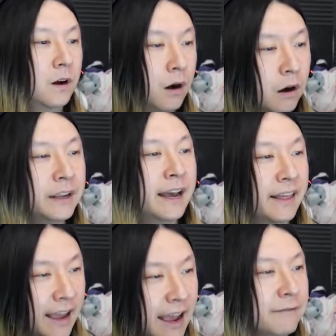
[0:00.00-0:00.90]
Oh, yeah,
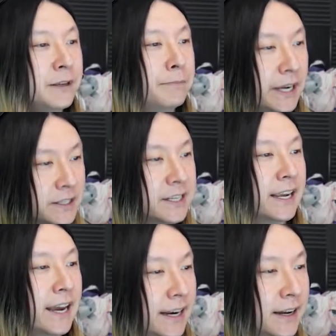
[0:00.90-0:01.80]
that heavy base
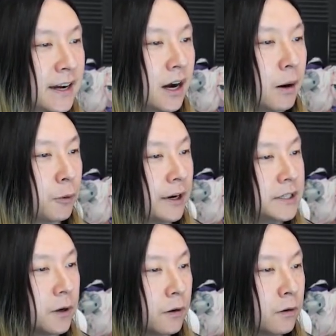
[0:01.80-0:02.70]
again. Upgrade
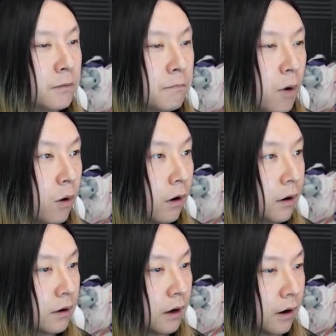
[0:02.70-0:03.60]
to earn
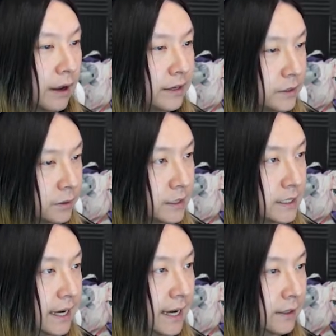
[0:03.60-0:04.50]
more. Okay, so it's
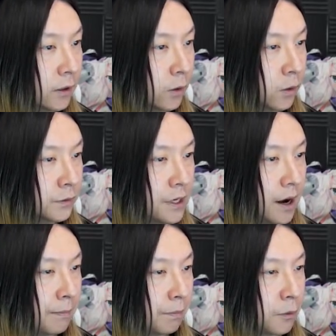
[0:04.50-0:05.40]
10 gold
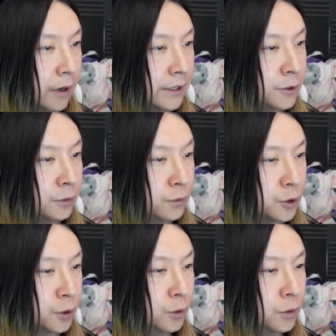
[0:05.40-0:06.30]
to upgrade to
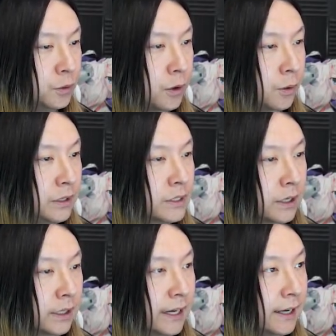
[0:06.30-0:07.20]
2 coins a
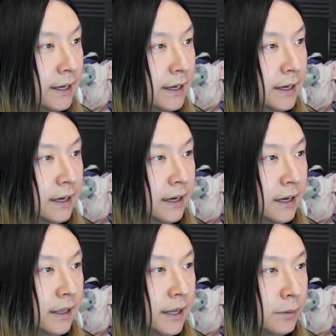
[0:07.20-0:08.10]
click.
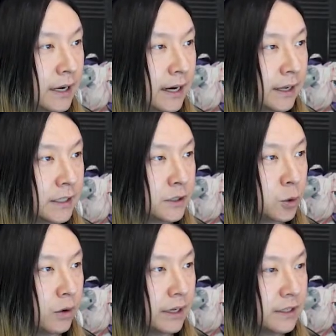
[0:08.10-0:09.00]
And then we got to get to
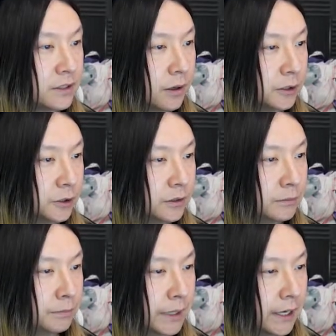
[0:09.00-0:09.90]
20, so I should
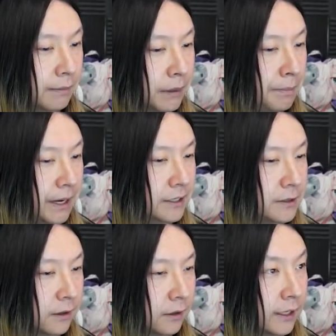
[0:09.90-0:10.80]
pick up the
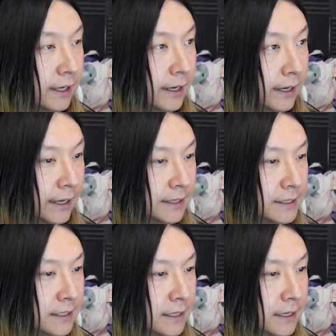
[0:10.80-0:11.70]
pace on clicking, I
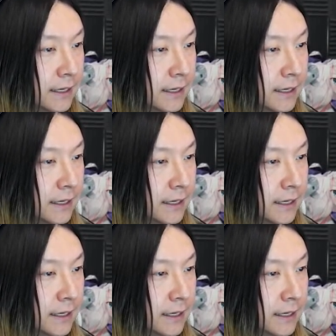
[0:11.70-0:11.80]
guess.